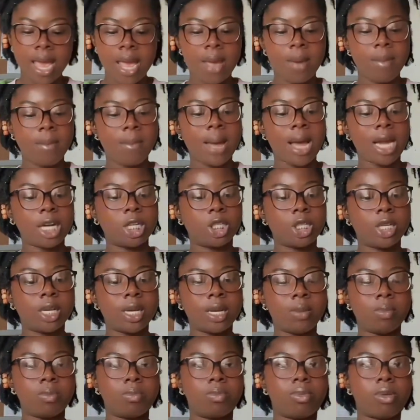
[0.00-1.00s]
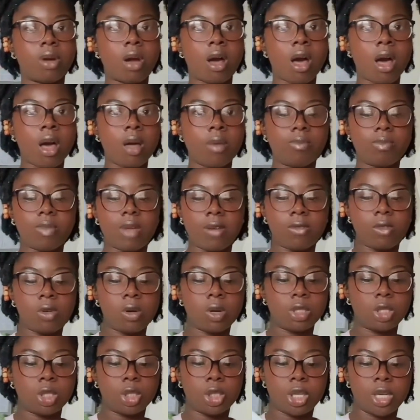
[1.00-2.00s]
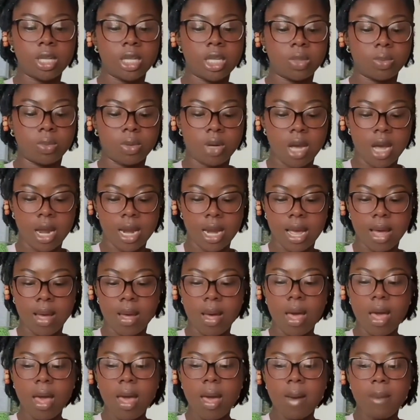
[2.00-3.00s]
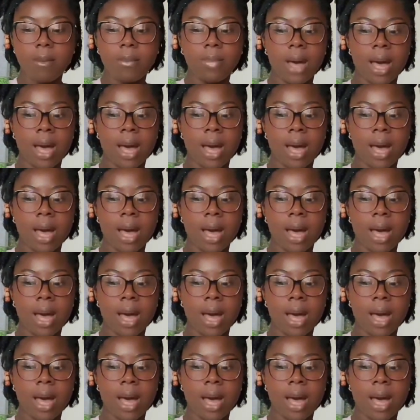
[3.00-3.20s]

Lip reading: matching bra. I forgot to show this one earlier, but I